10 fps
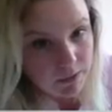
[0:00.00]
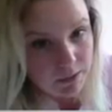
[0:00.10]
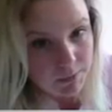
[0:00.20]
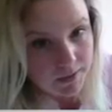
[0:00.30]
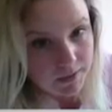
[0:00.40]

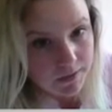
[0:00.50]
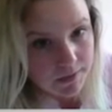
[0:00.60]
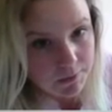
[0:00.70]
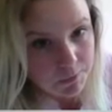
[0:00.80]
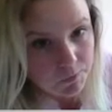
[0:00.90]
by x
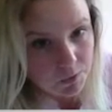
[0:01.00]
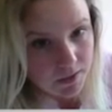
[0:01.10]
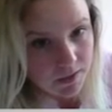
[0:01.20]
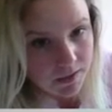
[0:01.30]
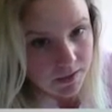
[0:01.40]
gives me
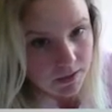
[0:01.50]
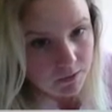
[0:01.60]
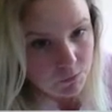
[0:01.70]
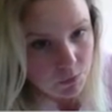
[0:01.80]
4x, 4